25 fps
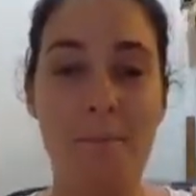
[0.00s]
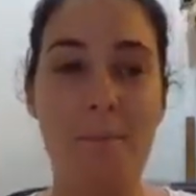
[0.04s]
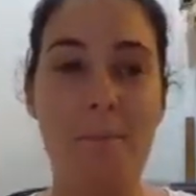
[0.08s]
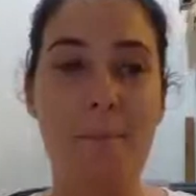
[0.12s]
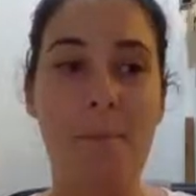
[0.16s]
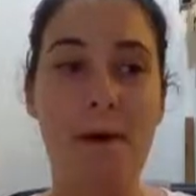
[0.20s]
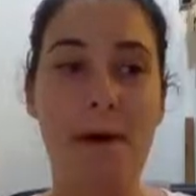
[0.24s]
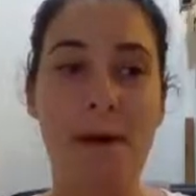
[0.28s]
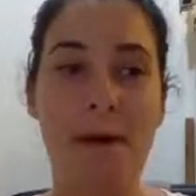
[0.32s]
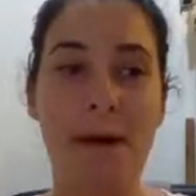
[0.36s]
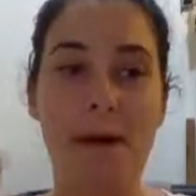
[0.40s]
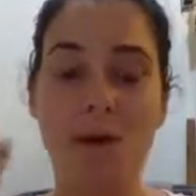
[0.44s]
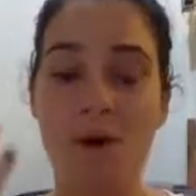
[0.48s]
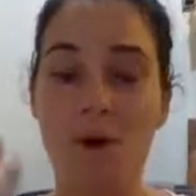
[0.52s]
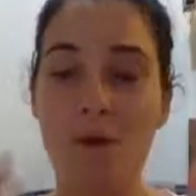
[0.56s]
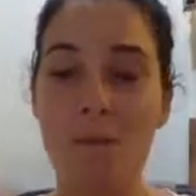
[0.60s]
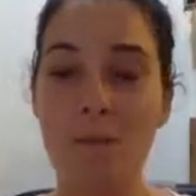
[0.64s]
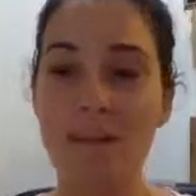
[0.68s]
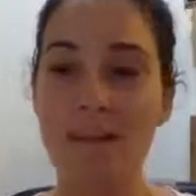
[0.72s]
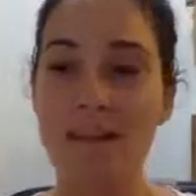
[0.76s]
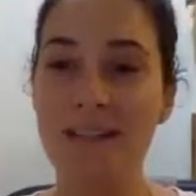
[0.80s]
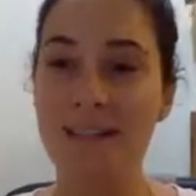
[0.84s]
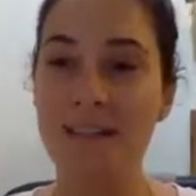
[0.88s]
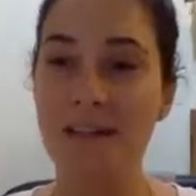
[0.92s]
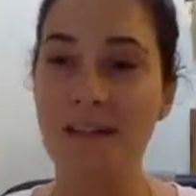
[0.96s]
But I got
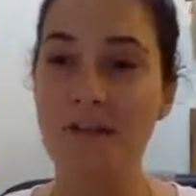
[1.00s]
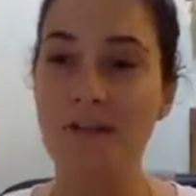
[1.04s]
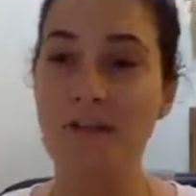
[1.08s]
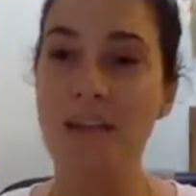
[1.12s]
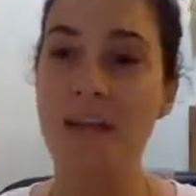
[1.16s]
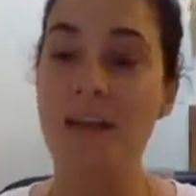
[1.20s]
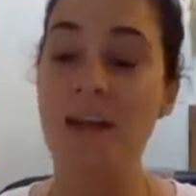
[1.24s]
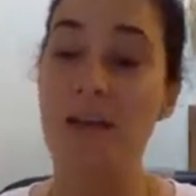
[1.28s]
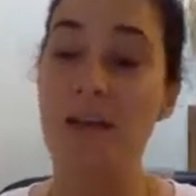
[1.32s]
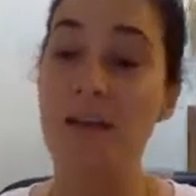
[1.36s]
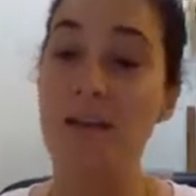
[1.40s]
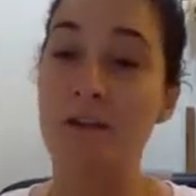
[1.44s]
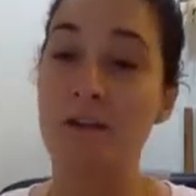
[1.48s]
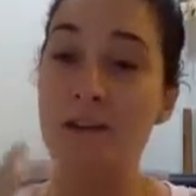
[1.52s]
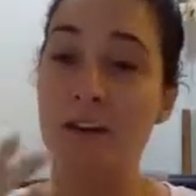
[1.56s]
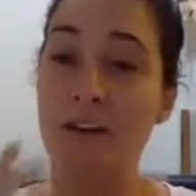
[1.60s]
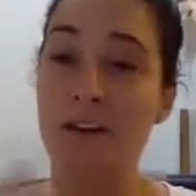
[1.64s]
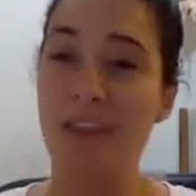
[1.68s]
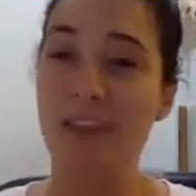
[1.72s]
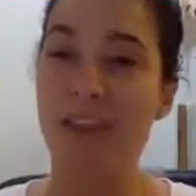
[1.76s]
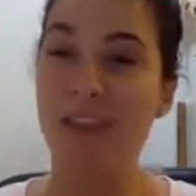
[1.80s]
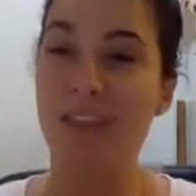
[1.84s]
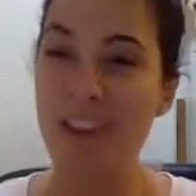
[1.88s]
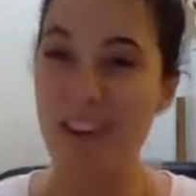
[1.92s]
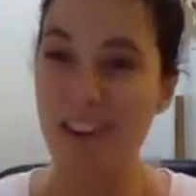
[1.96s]
myself together and
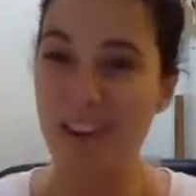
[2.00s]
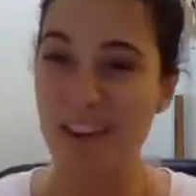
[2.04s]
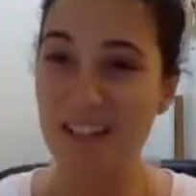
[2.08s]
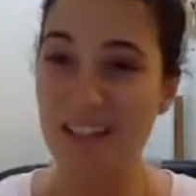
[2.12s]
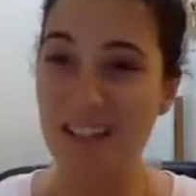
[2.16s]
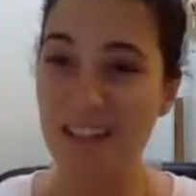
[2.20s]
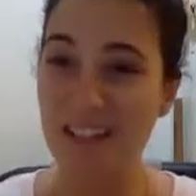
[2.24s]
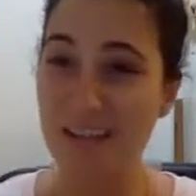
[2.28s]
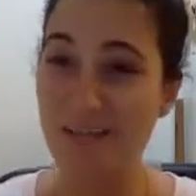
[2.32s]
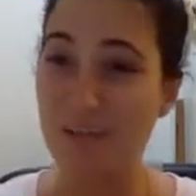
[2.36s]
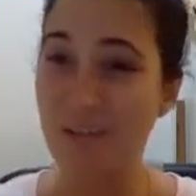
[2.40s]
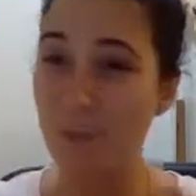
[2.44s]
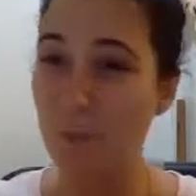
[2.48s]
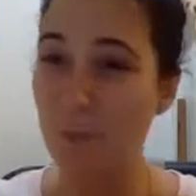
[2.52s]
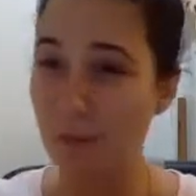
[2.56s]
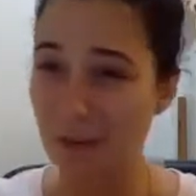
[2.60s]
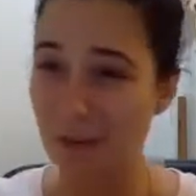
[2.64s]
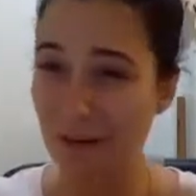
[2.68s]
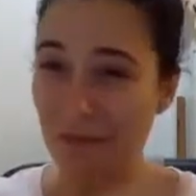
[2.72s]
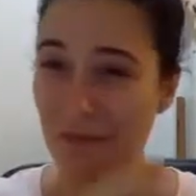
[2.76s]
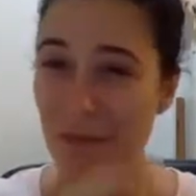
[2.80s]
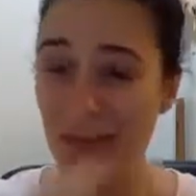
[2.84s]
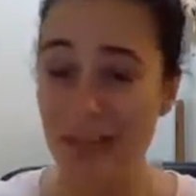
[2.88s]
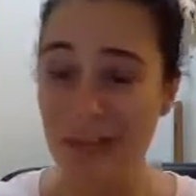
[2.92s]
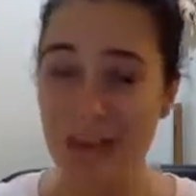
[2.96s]
I think I delivered one
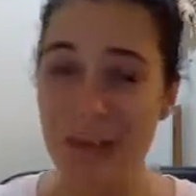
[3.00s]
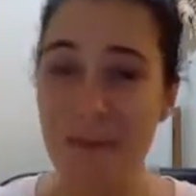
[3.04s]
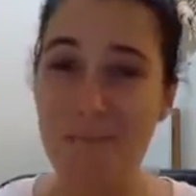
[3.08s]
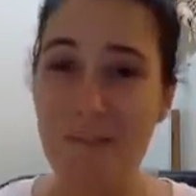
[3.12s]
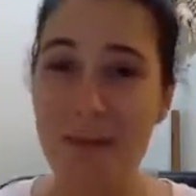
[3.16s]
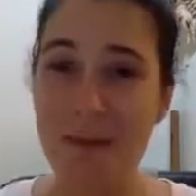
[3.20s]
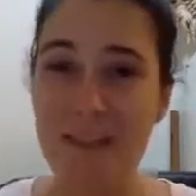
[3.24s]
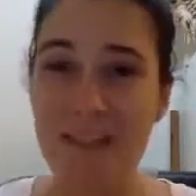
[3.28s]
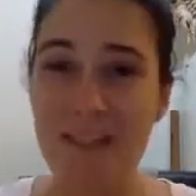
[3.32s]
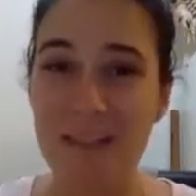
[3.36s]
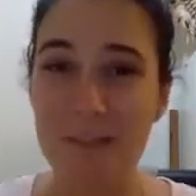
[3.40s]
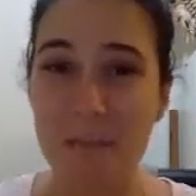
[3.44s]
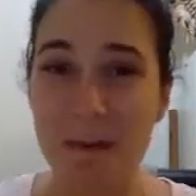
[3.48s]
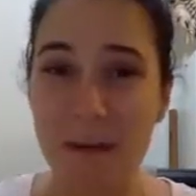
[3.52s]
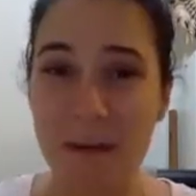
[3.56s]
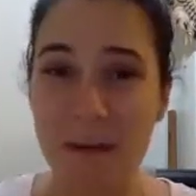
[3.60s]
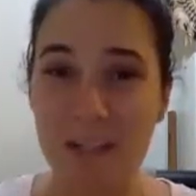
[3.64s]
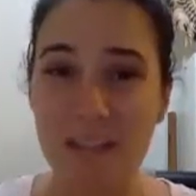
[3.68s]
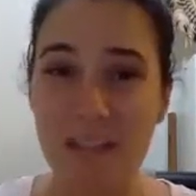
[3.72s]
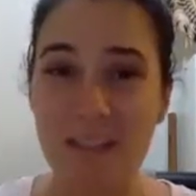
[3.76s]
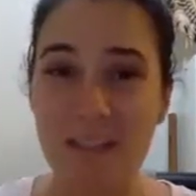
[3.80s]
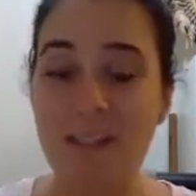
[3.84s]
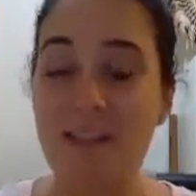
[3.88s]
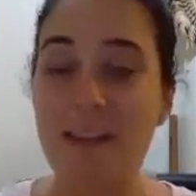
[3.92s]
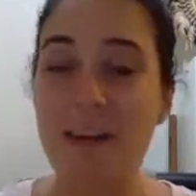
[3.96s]
of the best
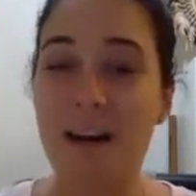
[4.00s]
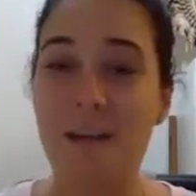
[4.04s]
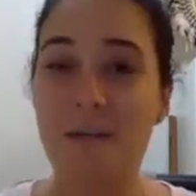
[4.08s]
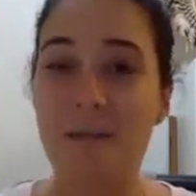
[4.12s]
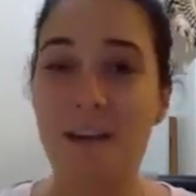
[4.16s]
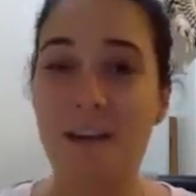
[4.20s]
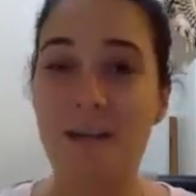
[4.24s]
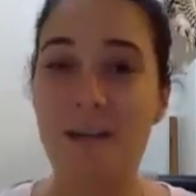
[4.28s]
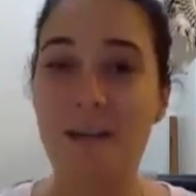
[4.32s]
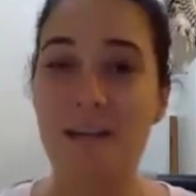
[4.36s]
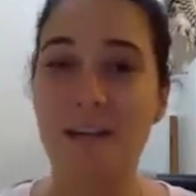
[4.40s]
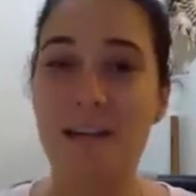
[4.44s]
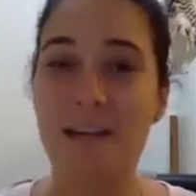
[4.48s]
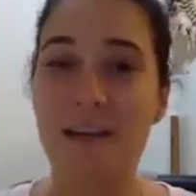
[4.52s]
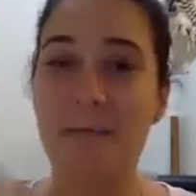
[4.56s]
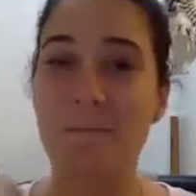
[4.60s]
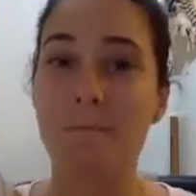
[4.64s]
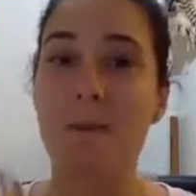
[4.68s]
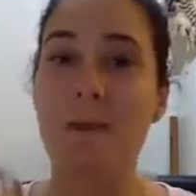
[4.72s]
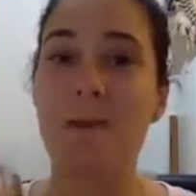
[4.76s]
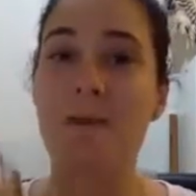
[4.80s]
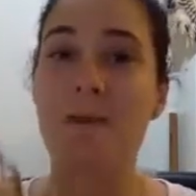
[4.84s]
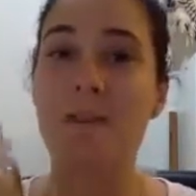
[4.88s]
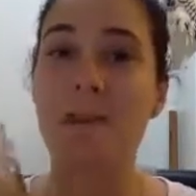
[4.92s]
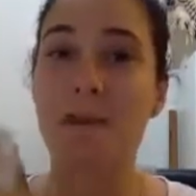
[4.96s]
speeches that I've ever done,
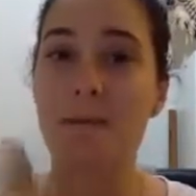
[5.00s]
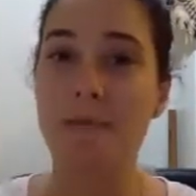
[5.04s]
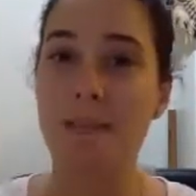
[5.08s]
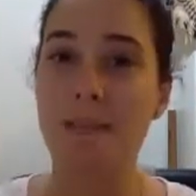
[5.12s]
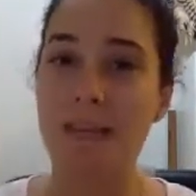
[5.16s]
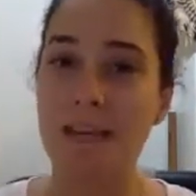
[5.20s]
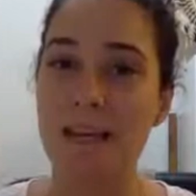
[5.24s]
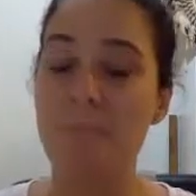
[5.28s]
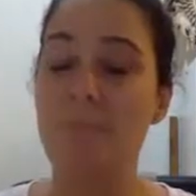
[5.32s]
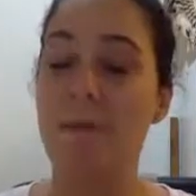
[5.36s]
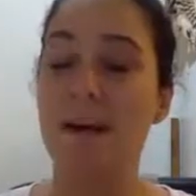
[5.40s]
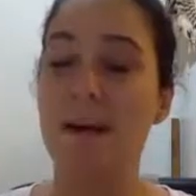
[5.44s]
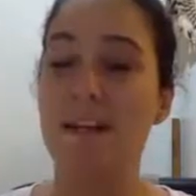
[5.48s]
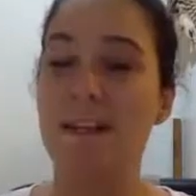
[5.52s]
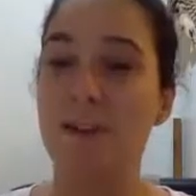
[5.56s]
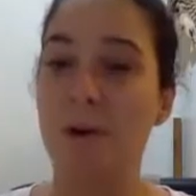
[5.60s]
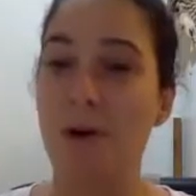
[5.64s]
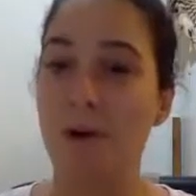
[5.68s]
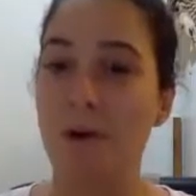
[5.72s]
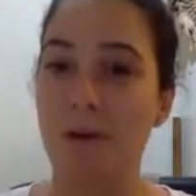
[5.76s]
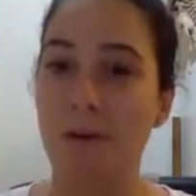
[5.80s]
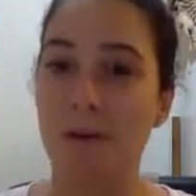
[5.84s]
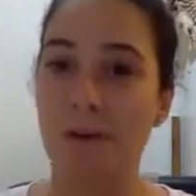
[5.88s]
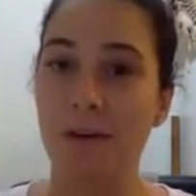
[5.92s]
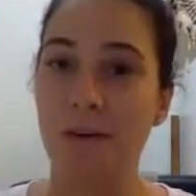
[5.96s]
because I was in my
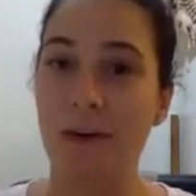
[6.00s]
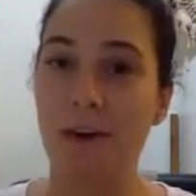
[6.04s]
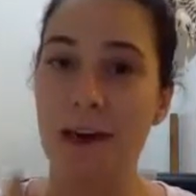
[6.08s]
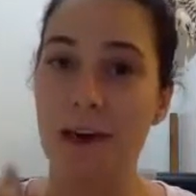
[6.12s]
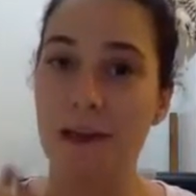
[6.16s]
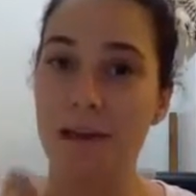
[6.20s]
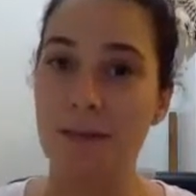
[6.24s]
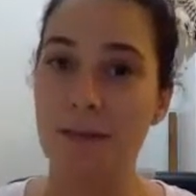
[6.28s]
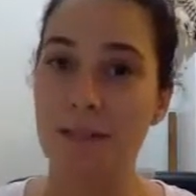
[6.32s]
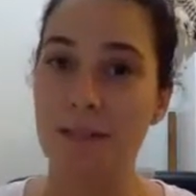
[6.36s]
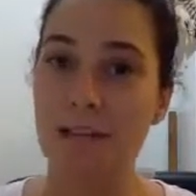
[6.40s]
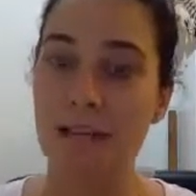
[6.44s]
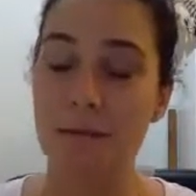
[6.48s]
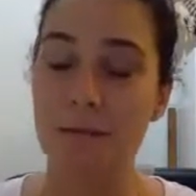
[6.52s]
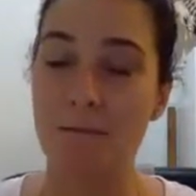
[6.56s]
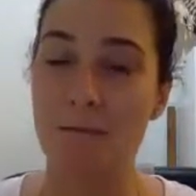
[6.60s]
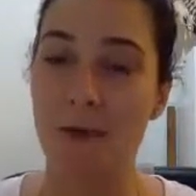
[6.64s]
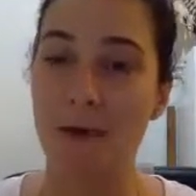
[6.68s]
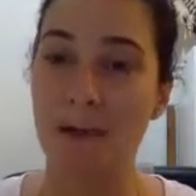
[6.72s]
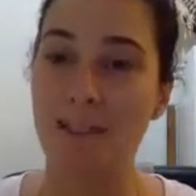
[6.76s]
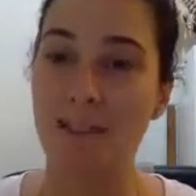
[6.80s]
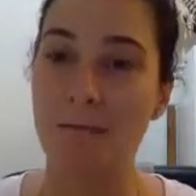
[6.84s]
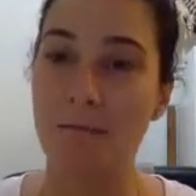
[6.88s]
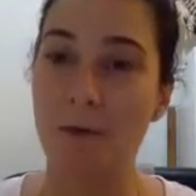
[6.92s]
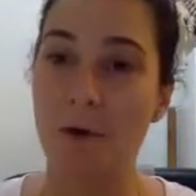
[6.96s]
zone and I was in
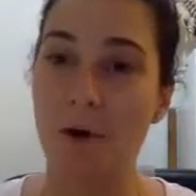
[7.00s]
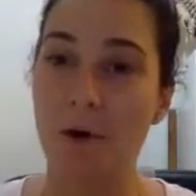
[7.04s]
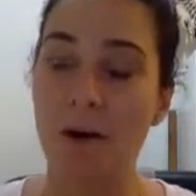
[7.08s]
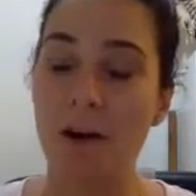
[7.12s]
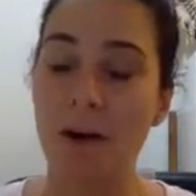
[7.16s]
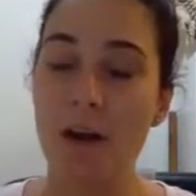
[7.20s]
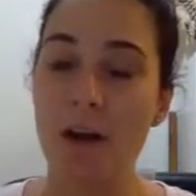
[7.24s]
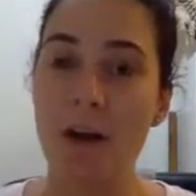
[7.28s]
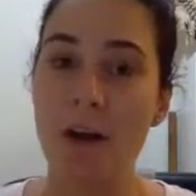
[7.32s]
my spot.